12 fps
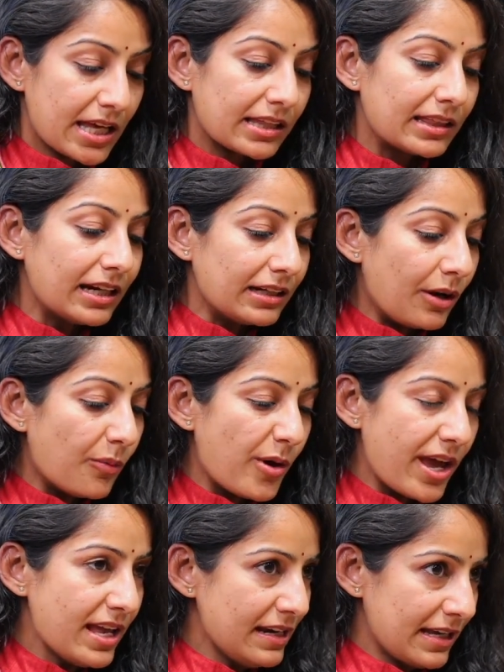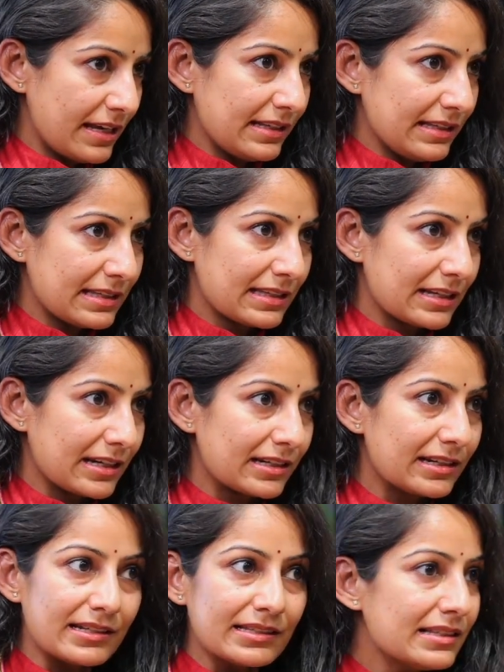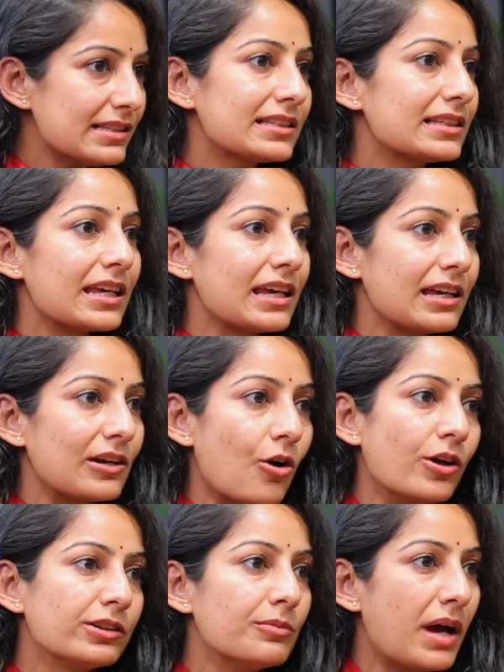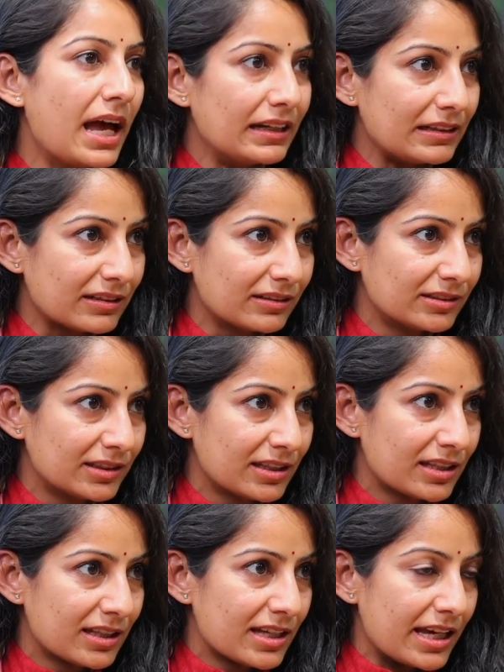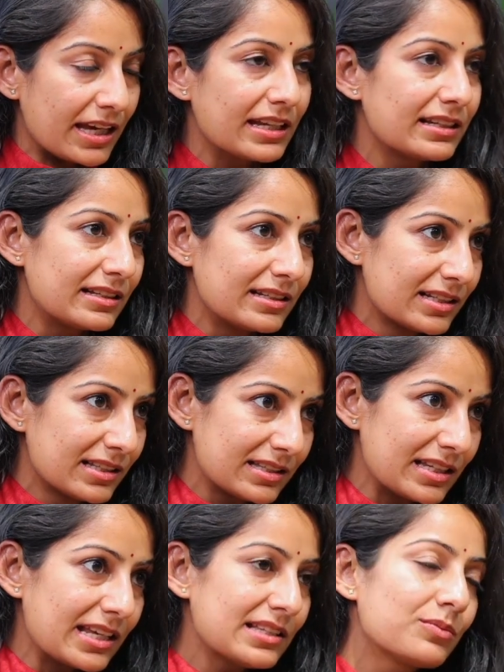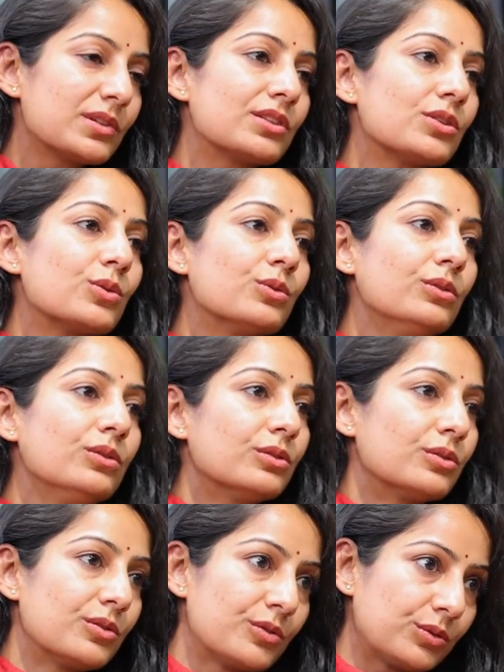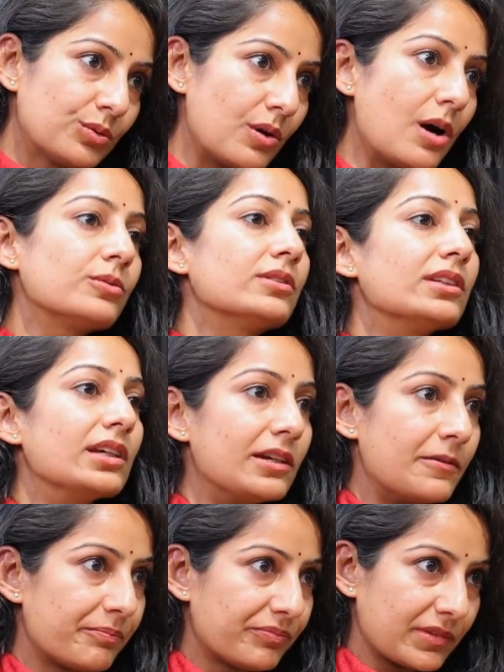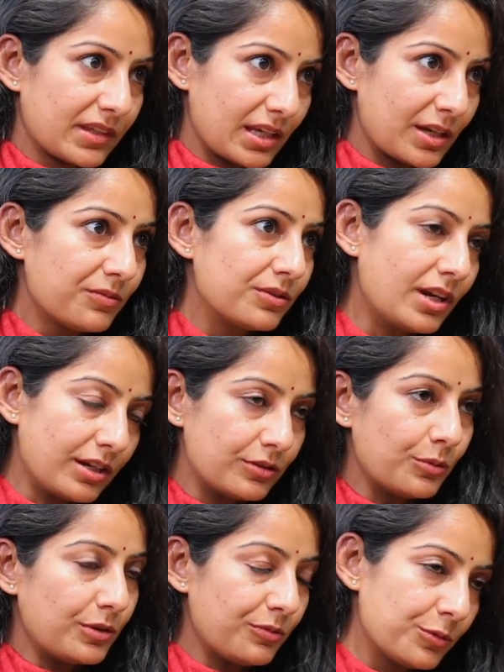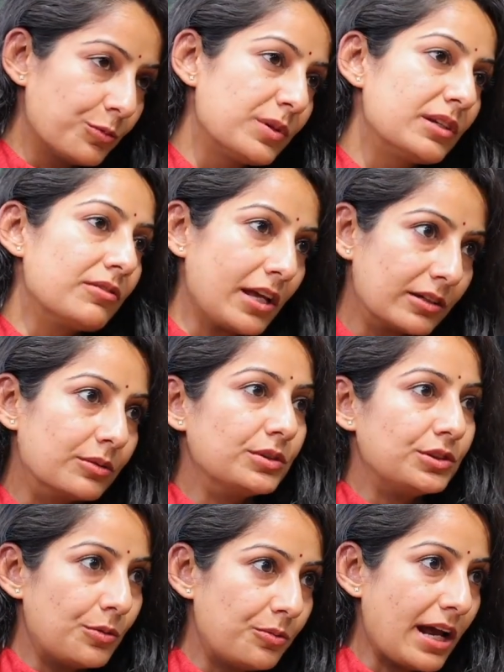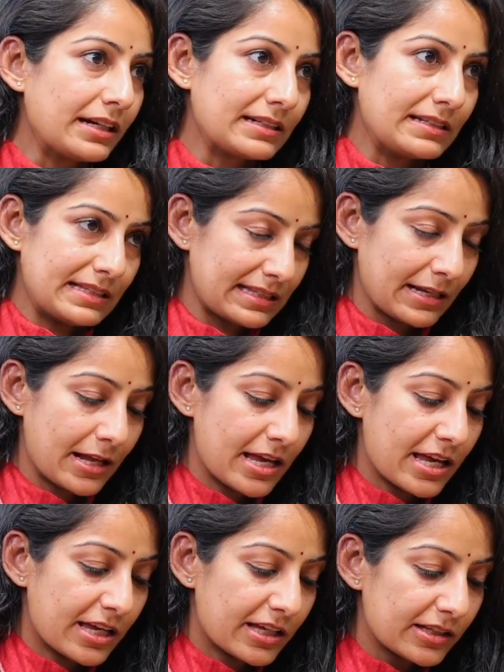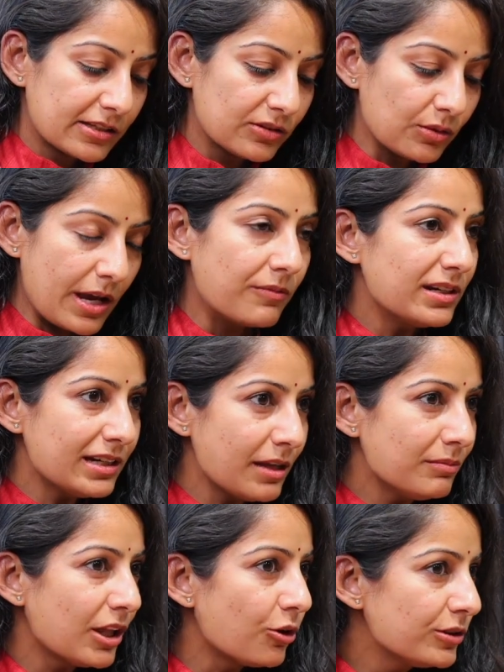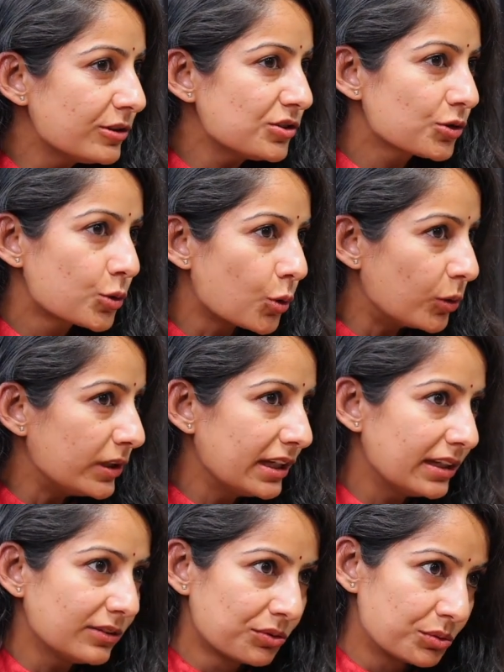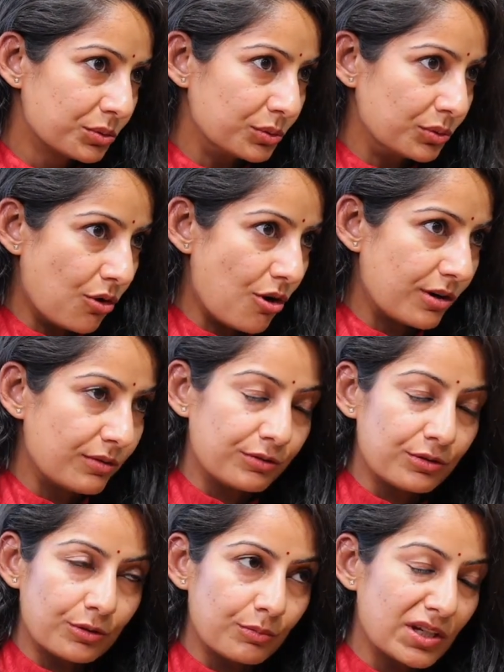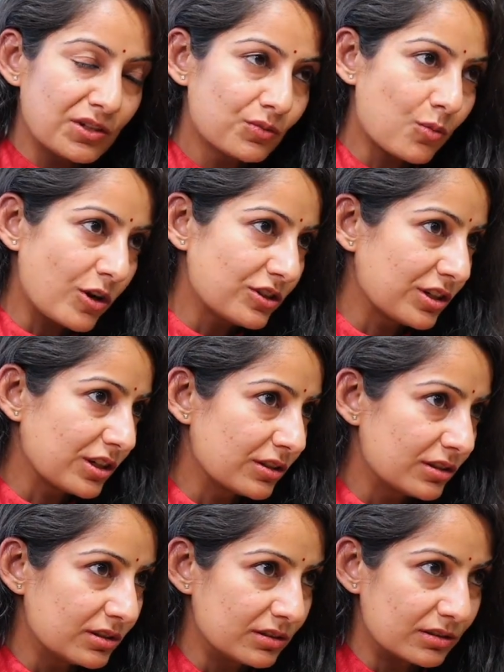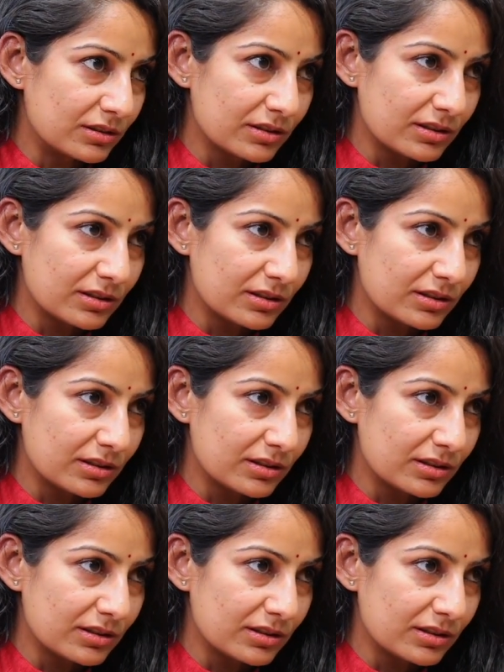That awareness doesn't stay on the mat. It stays with you throughout the day, if you've been regular with your practice. So every time now you're scrolling through or binge watching a